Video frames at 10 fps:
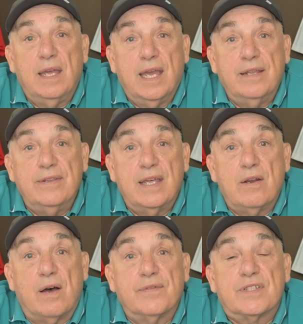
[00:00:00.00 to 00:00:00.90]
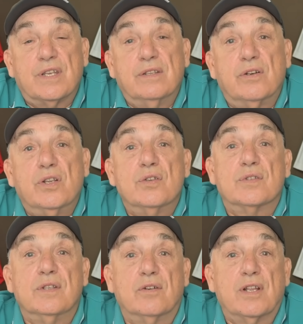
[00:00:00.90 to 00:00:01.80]
And then all of a sudden they're
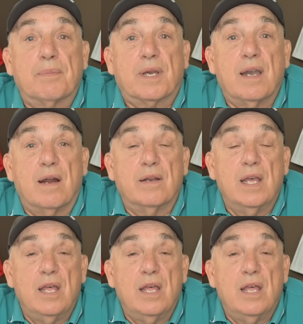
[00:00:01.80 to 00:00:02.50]
using their debit card.